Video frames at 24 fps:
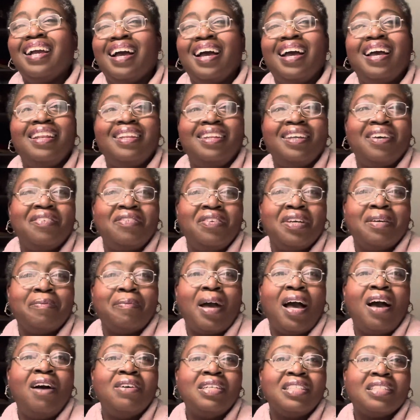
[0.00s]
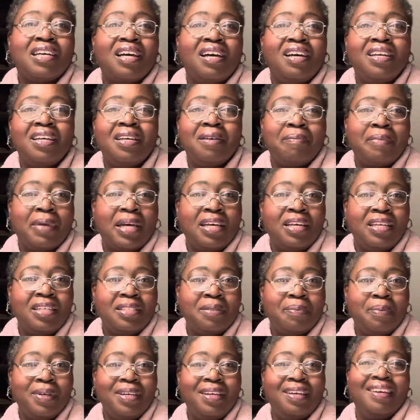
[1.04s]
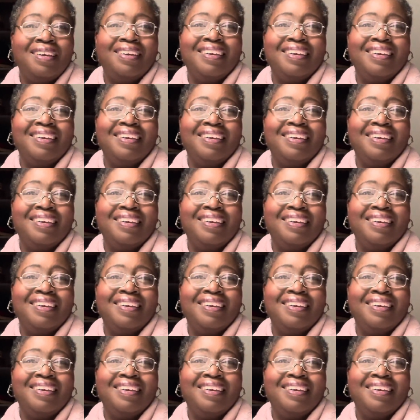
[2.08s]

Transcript: love him. I always call him my husband.